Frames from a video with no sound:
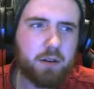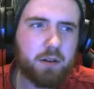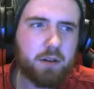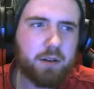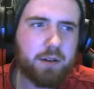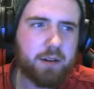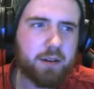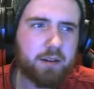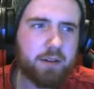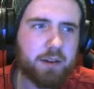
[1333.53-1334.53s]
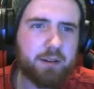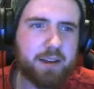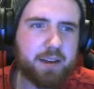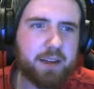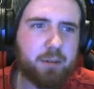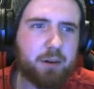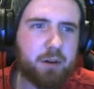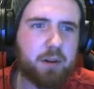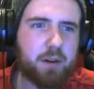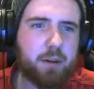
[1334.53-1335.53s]
Yeah, okay, we gotta keep
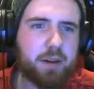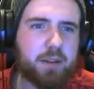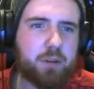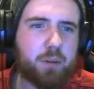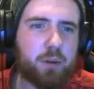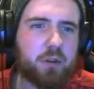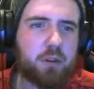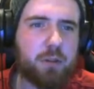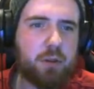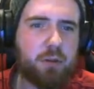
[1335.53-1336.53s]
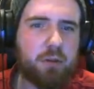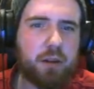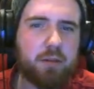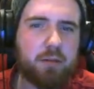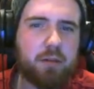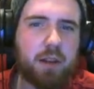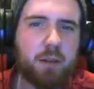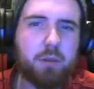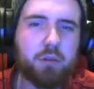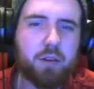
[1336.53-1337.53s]
going. Oh wait, towards the moon, right? And the
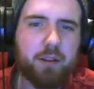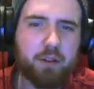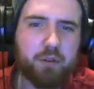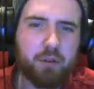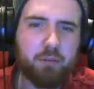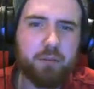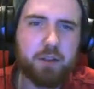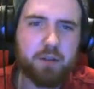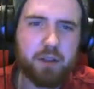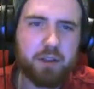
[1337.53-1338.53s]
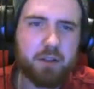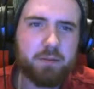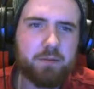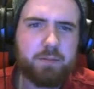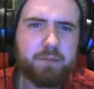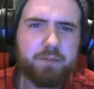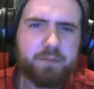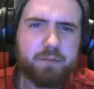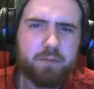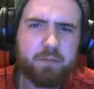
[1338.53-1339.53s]
moon's right there, so this direction.
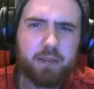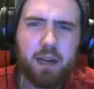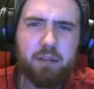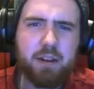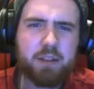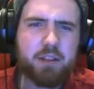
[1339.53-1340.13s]
I haven't actually